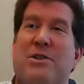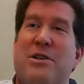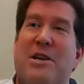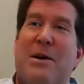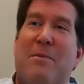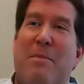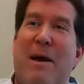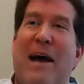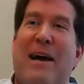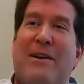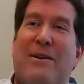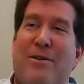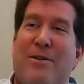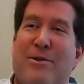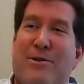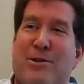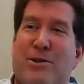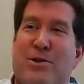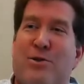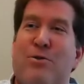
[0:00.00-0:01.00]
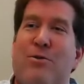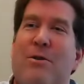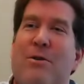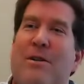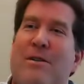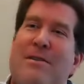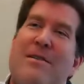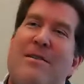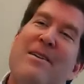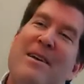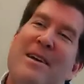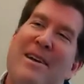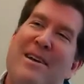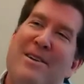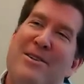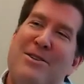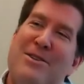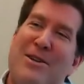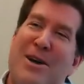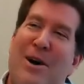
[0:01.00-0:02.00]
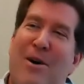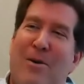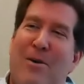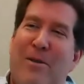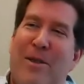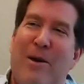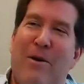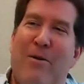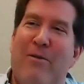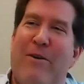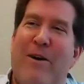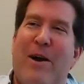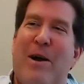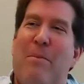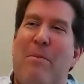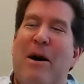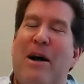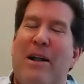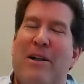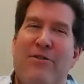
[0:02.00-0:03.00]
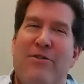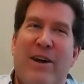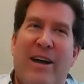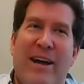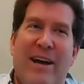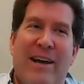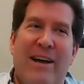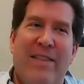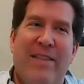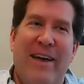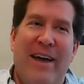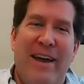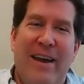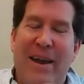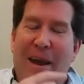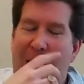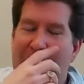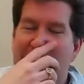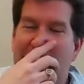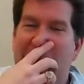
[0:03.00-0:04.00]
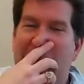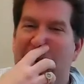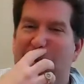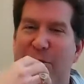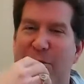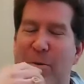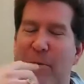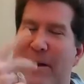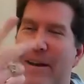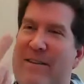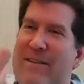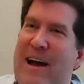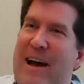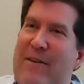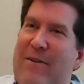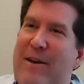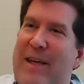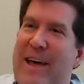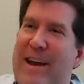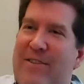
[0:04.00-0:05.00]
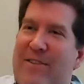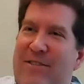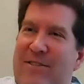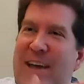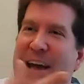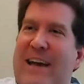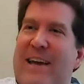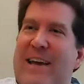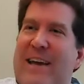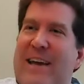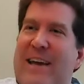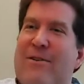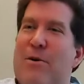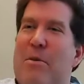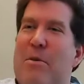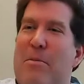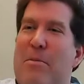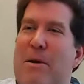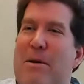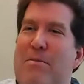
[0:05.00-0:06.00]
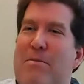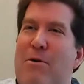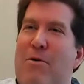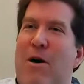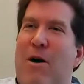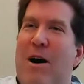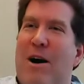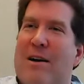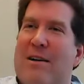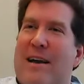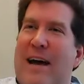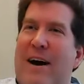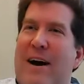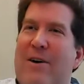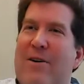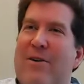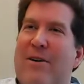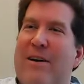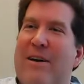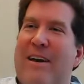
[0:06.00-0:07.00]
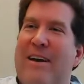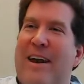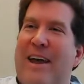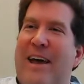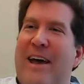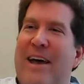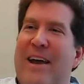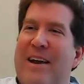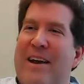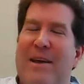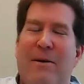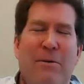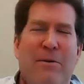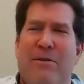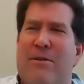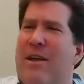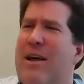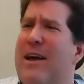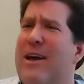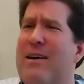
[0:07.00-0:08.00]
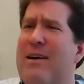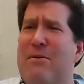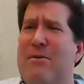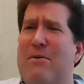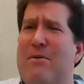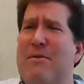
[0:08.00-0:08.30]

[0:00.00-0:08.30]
to get back to their school, so they were very apologetic. And then a few minutes after that, a second group of people walked out, and he was like,